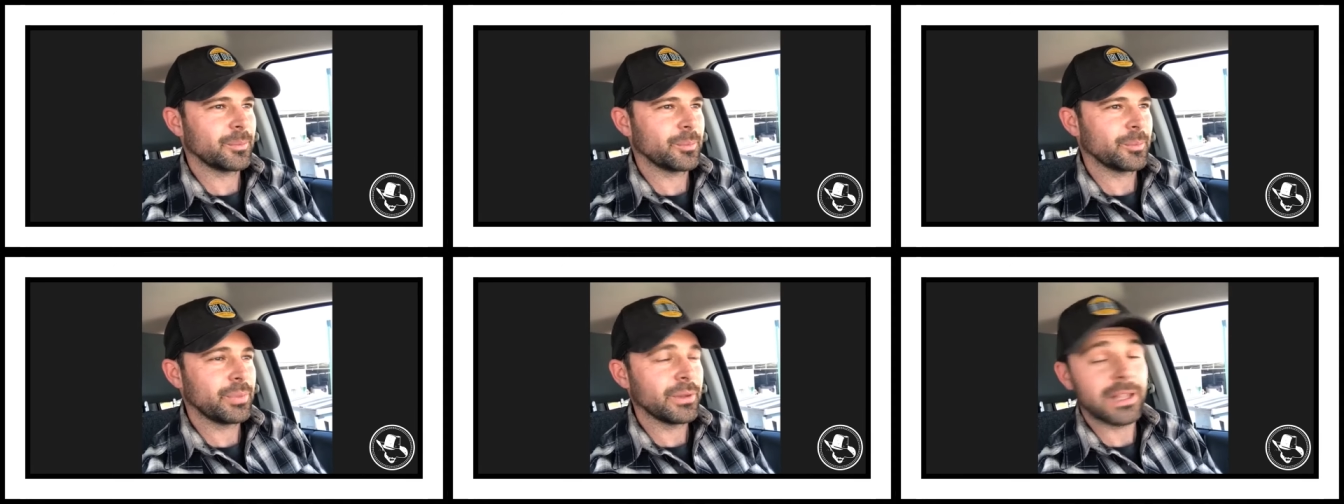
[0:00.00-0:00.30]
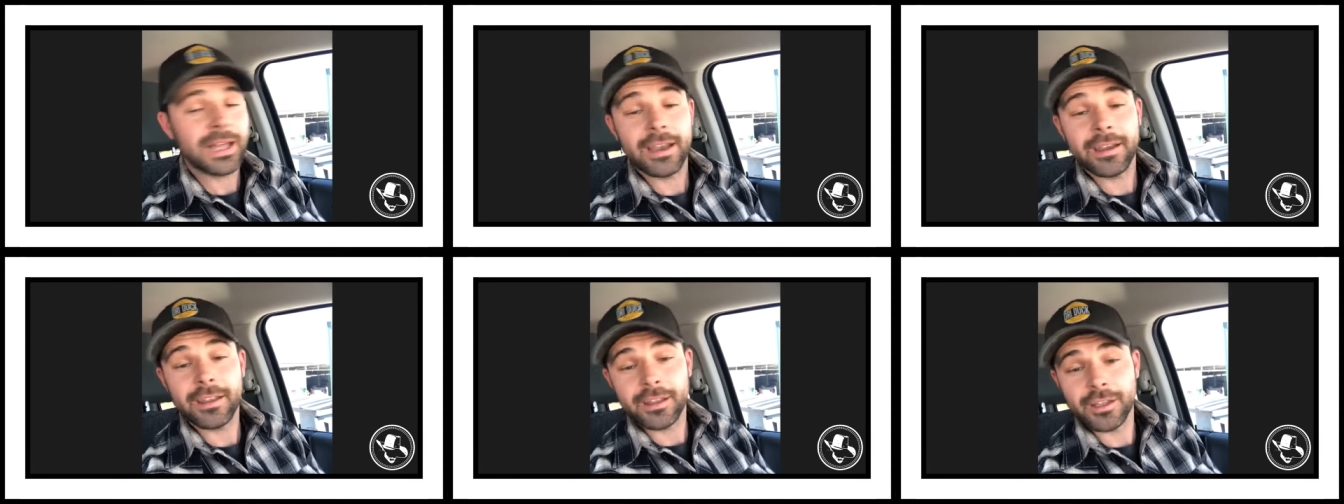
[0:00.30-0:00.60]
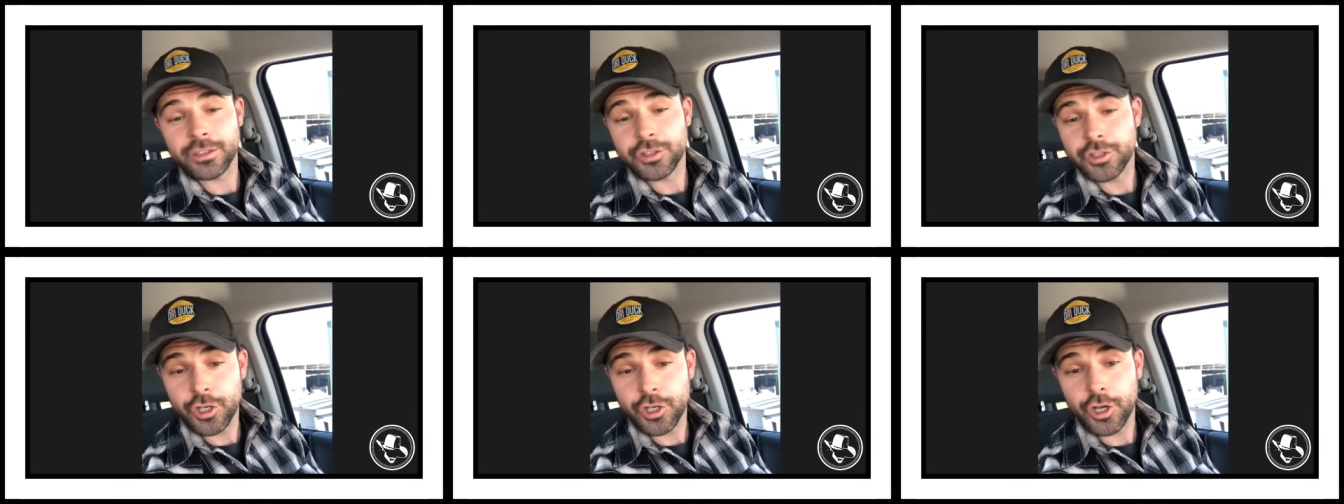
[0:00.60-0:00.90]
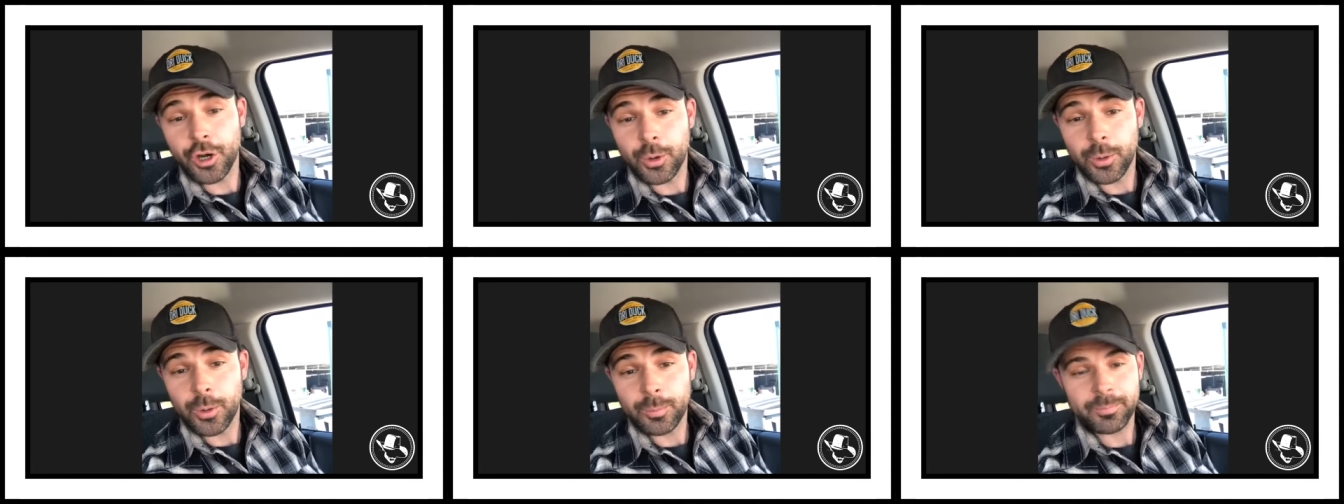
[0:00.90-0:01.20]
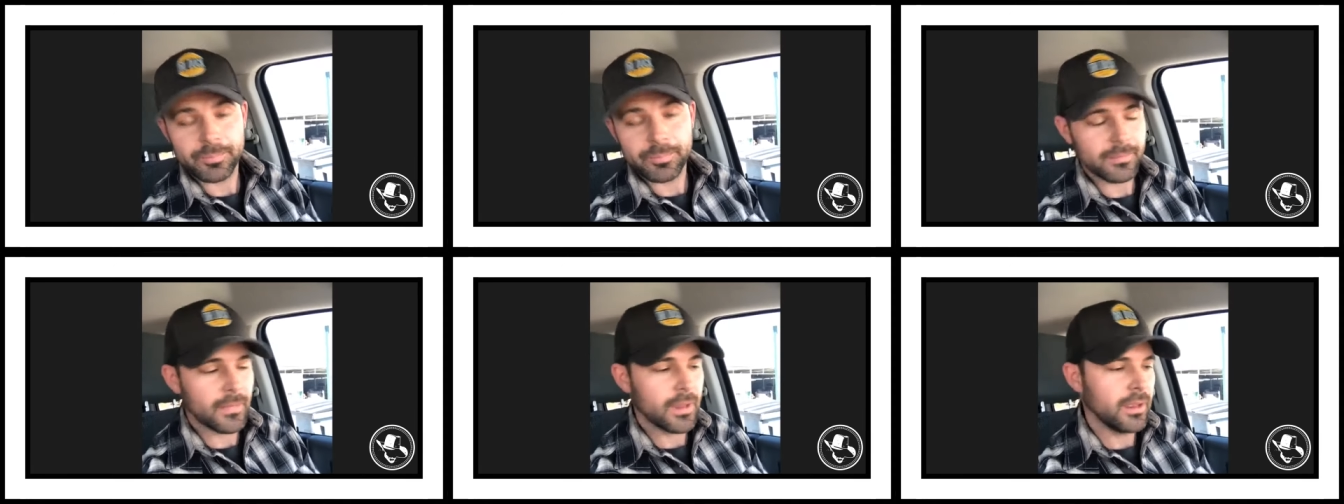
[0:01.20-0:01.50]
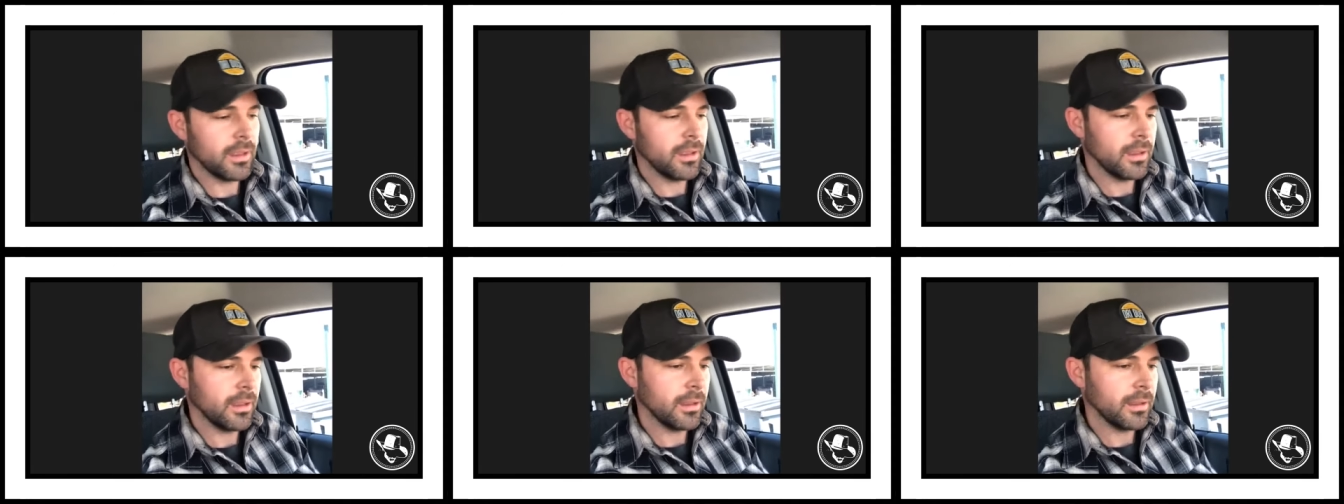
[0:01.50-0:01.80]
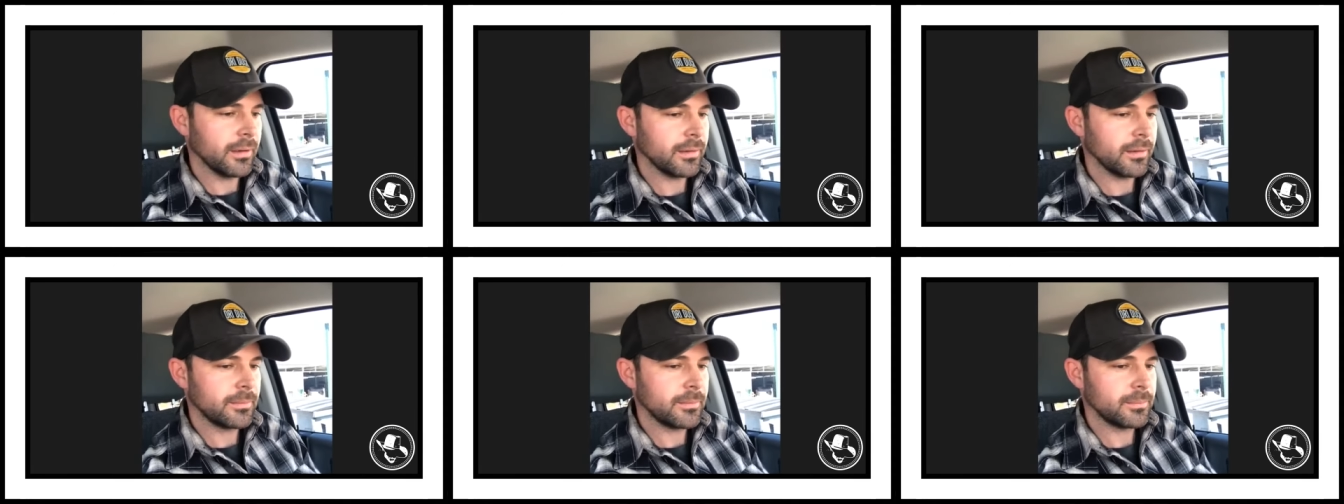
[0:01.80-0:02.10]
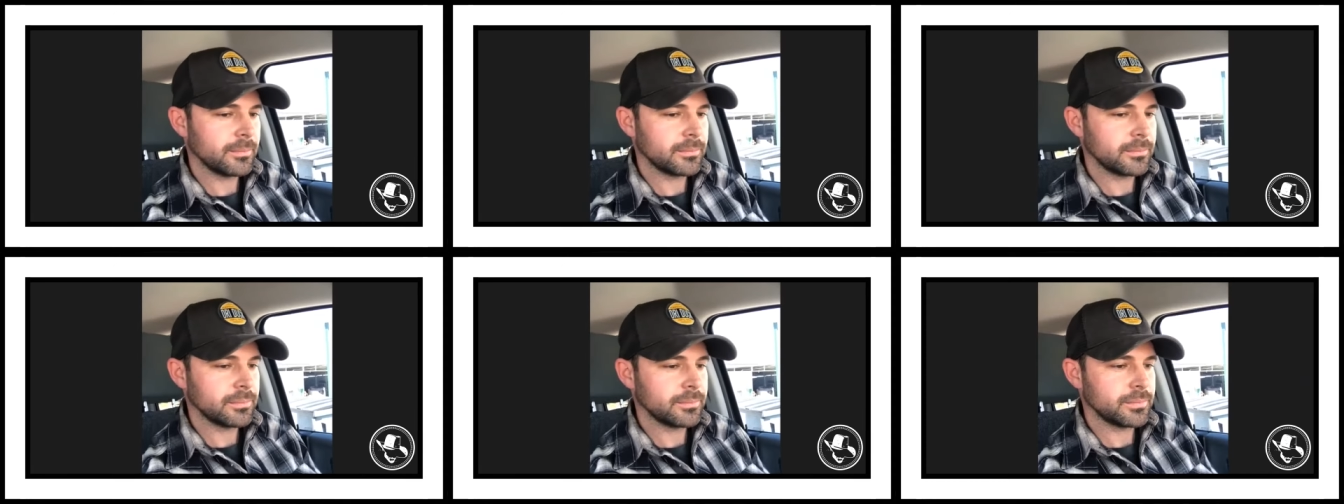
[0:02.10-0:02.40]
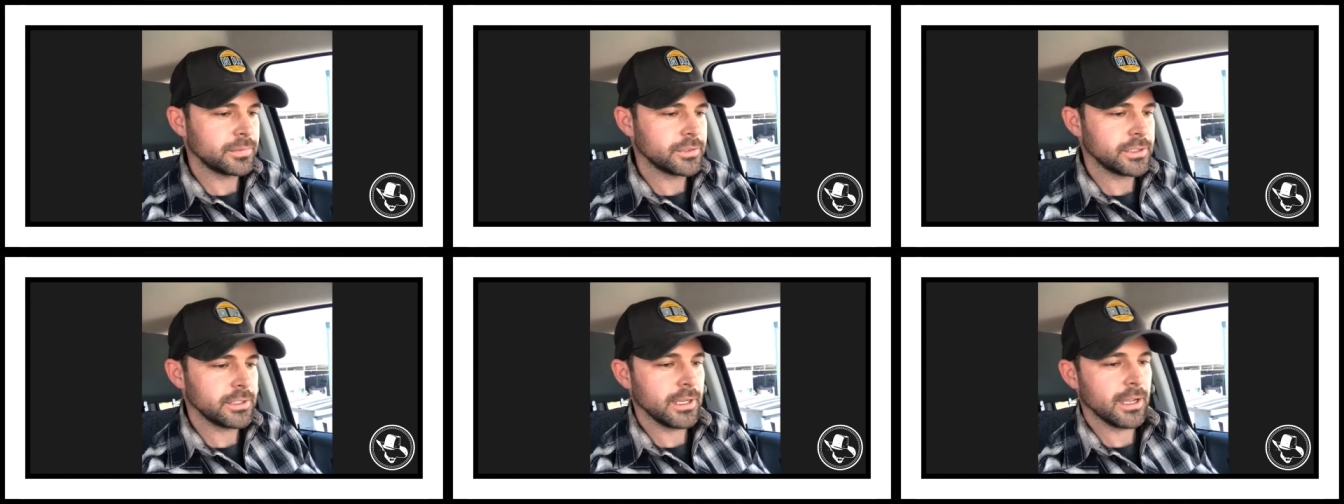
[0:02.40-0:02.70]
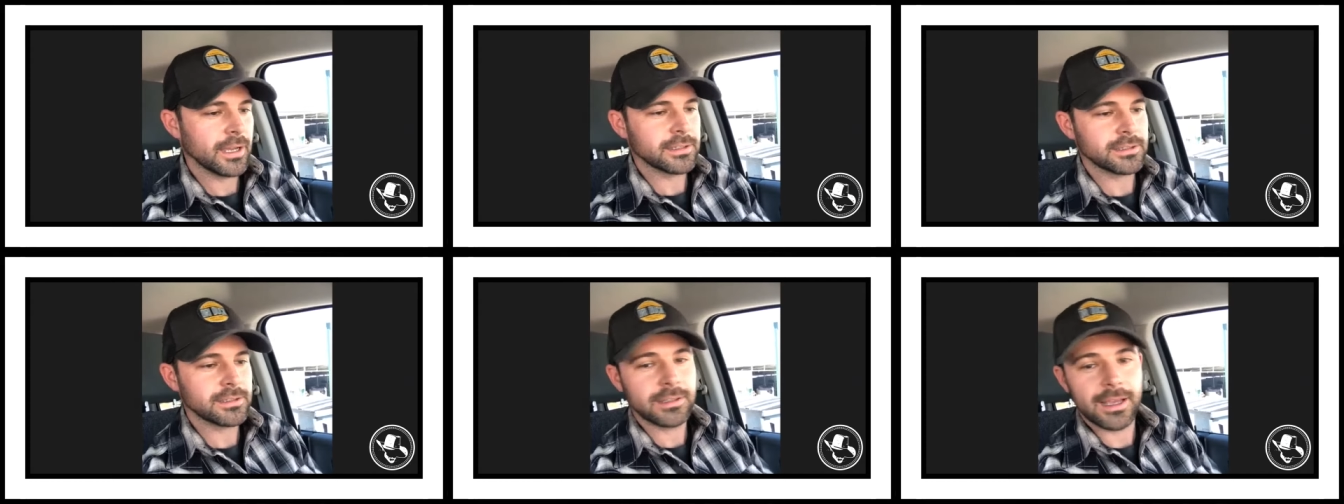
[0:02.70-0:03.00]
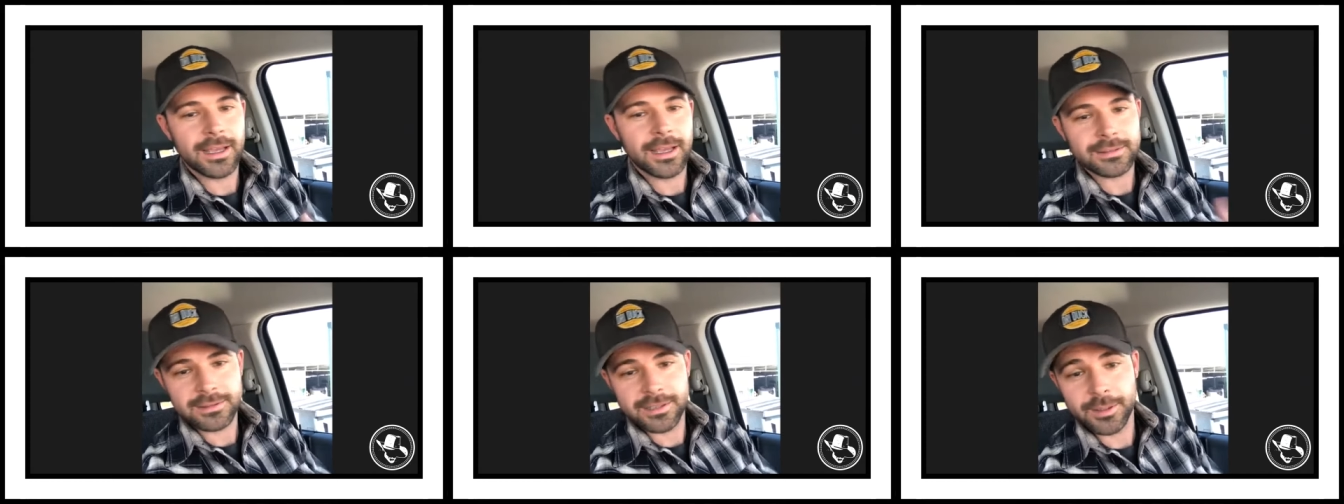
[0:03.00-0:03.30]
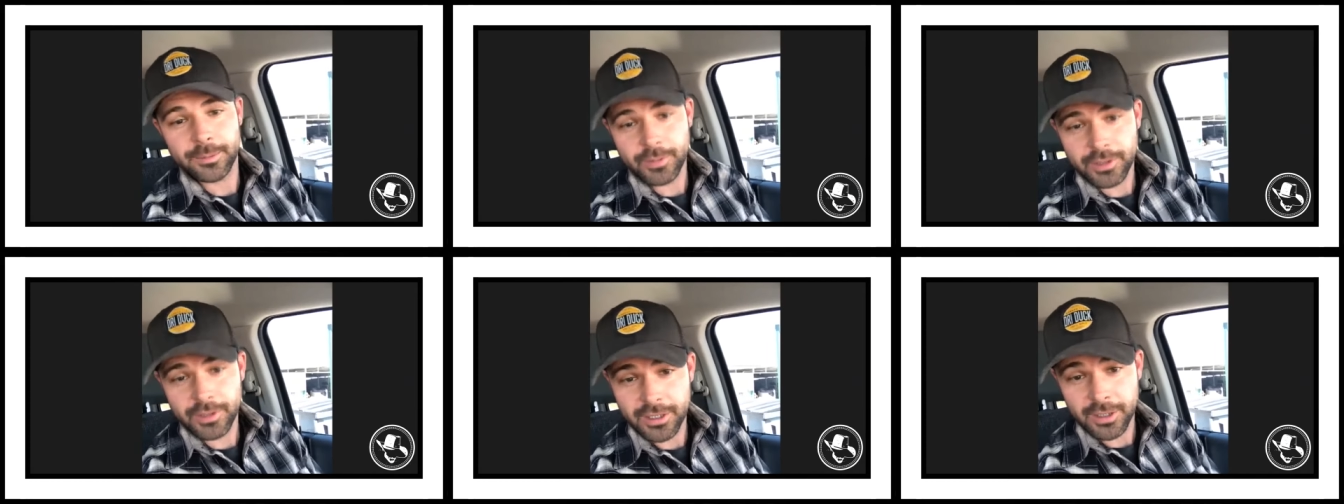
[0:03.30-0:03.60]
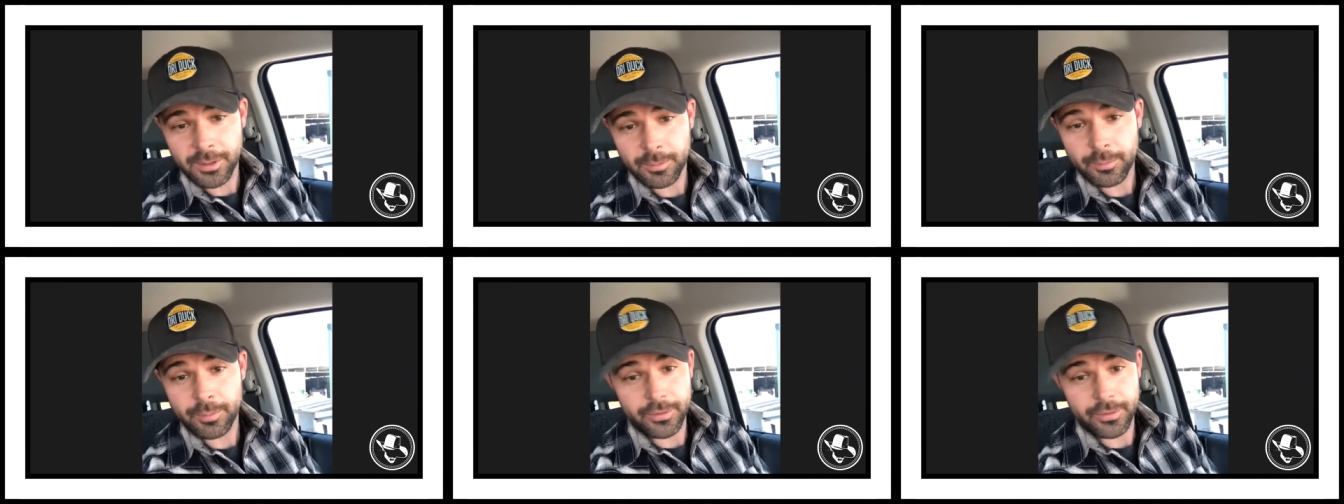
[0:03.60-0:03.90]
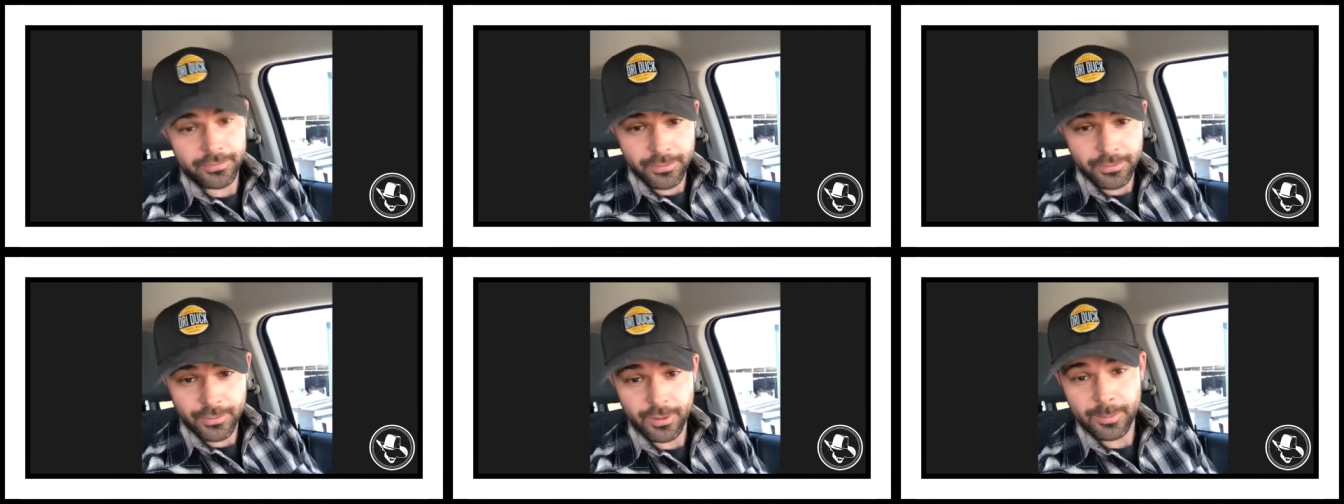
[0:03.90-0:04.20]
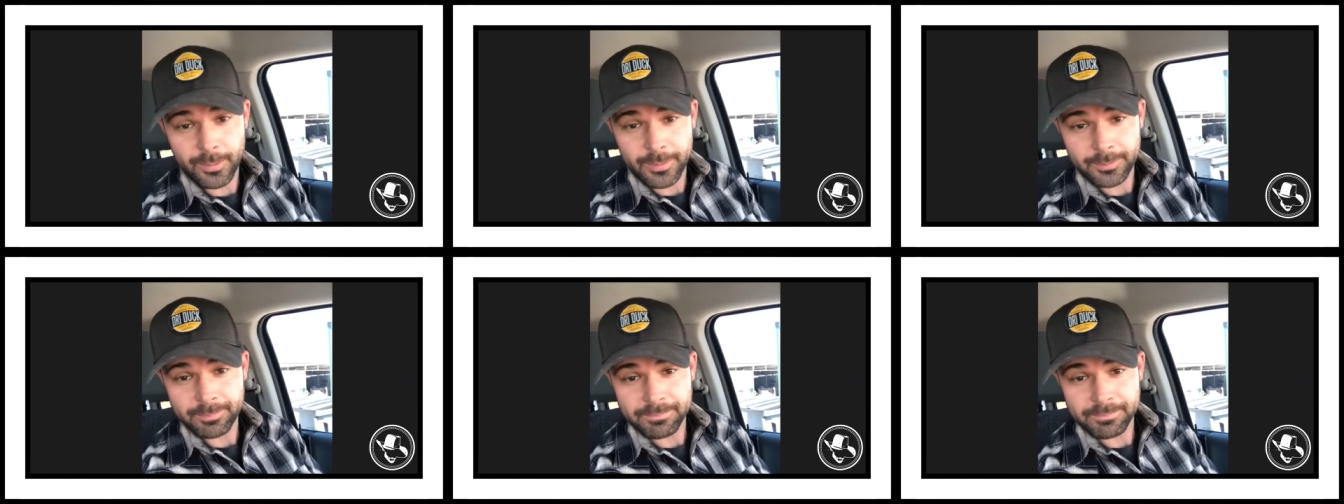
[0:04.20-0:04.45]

planning a show, and she actually asked him to come perform.